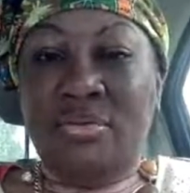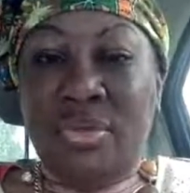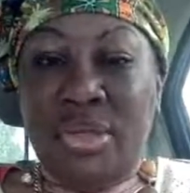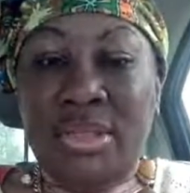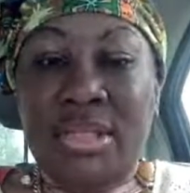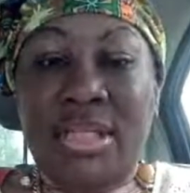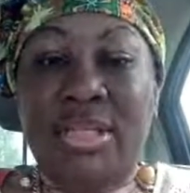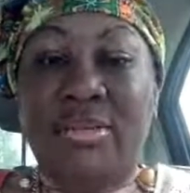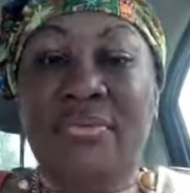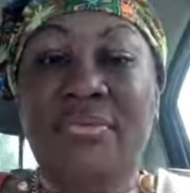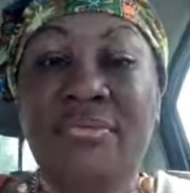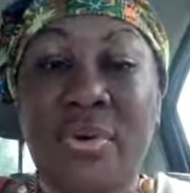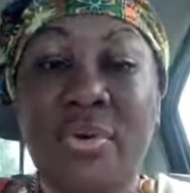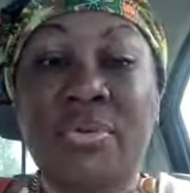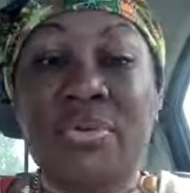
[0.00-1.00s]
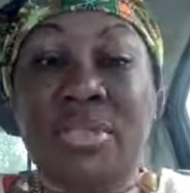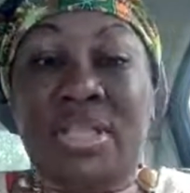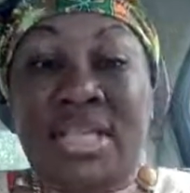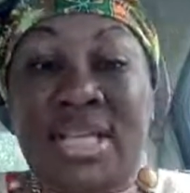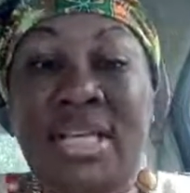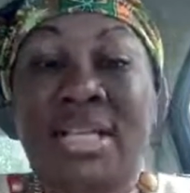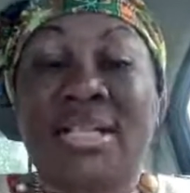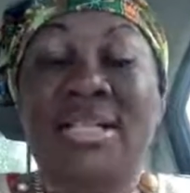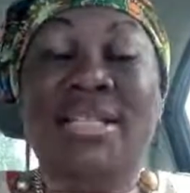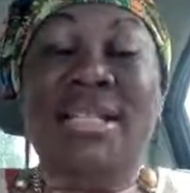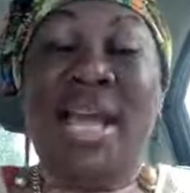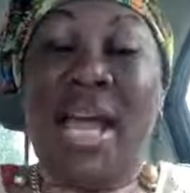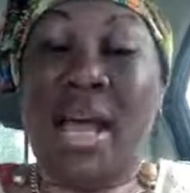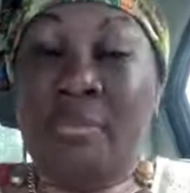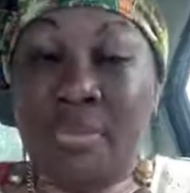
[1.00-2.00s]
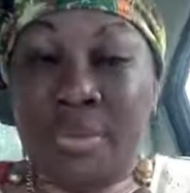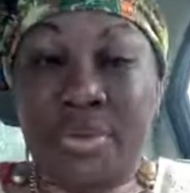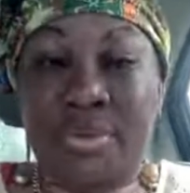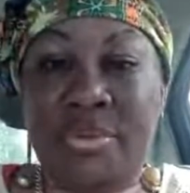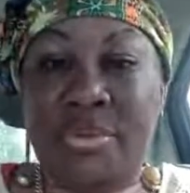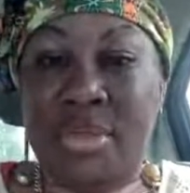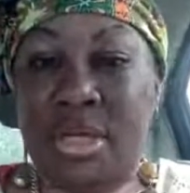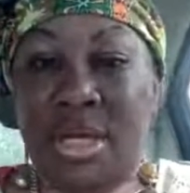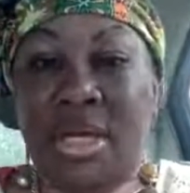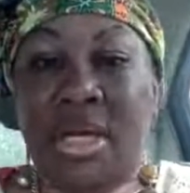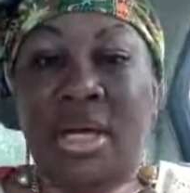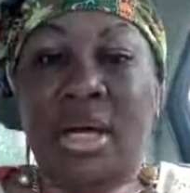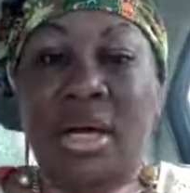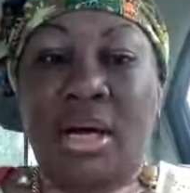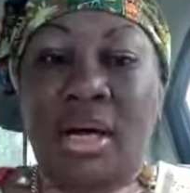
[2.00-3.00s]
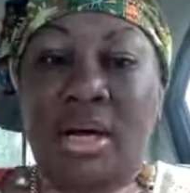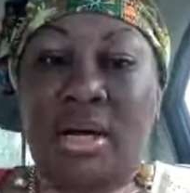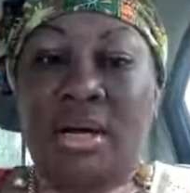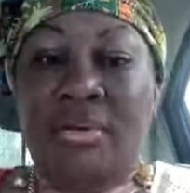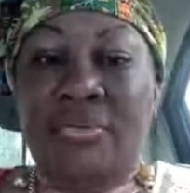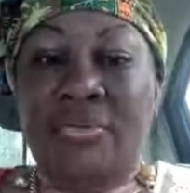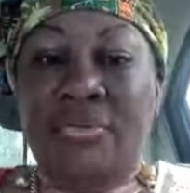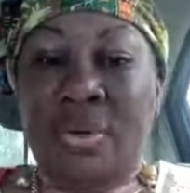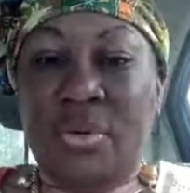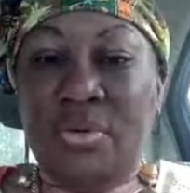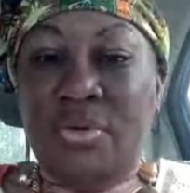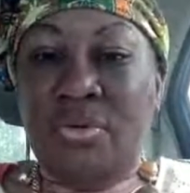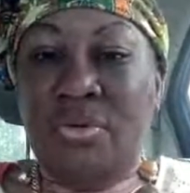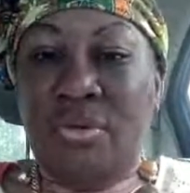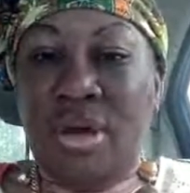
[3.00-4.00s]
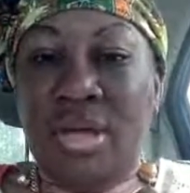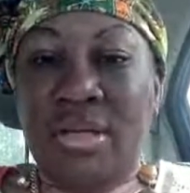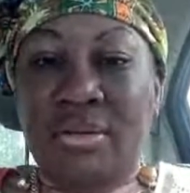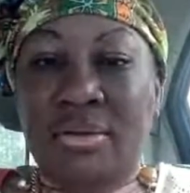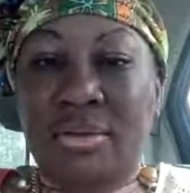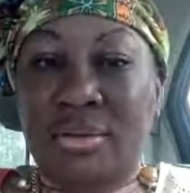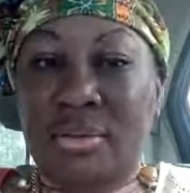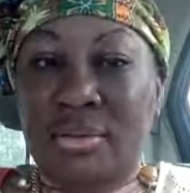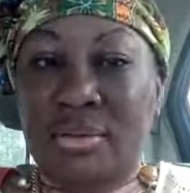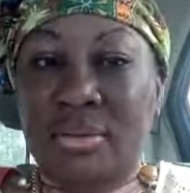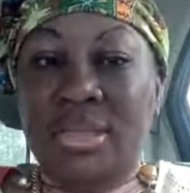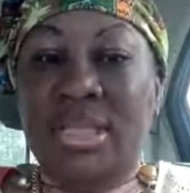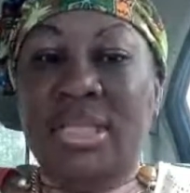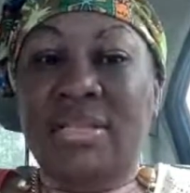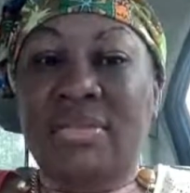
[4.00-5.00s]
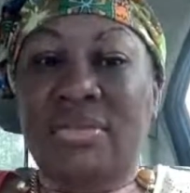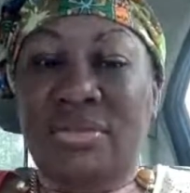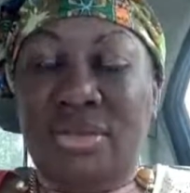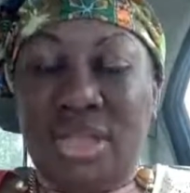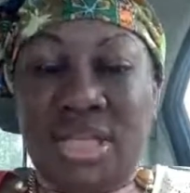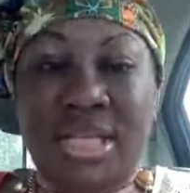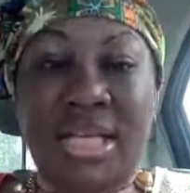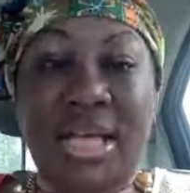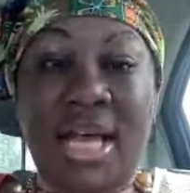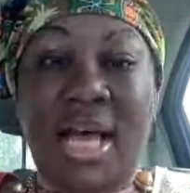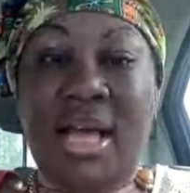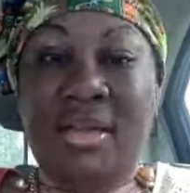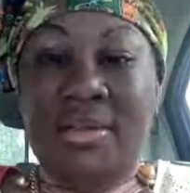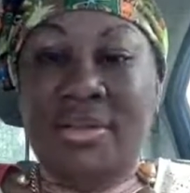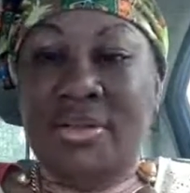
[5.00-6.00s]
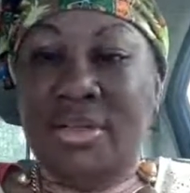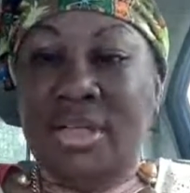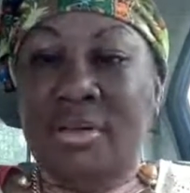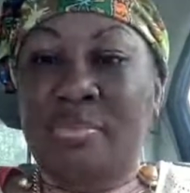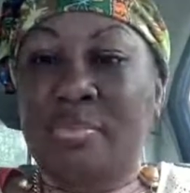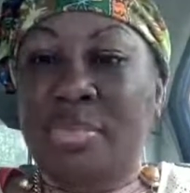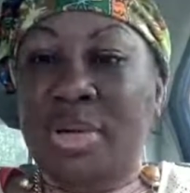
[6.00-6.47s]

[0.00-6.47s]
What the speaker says: Really, the first 10 chapters of First Chronicles is genealogy,